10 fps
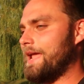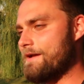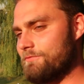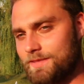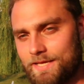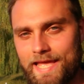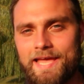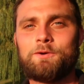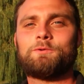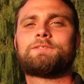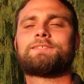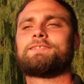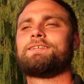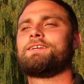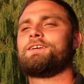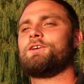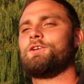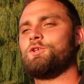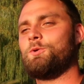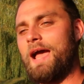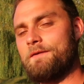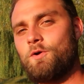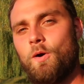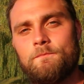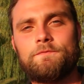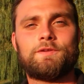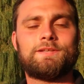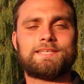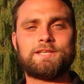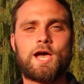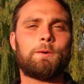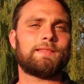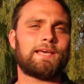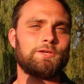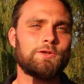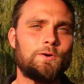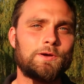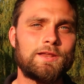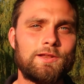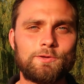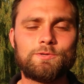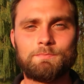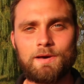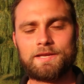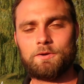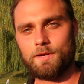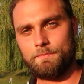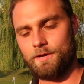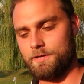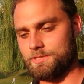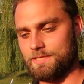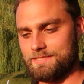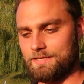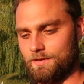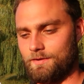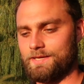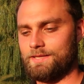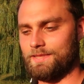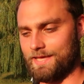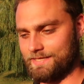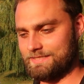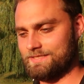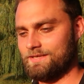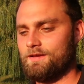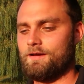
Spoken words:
everything else, you have confidence in knowing that you're not going to lose money on a purchase like this.